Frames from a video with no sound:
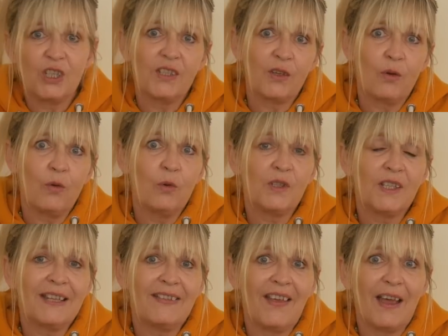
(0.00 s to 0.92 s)
is
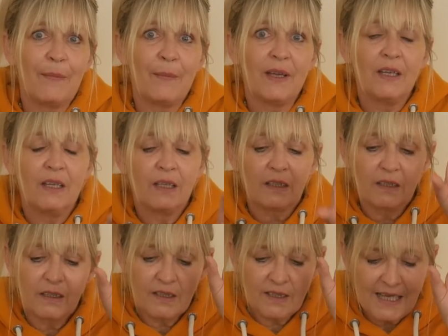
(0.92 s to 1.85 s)
causing them
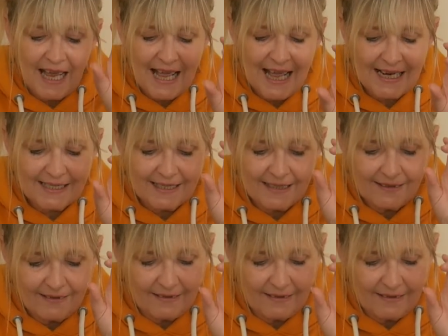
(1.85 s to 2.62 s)
to act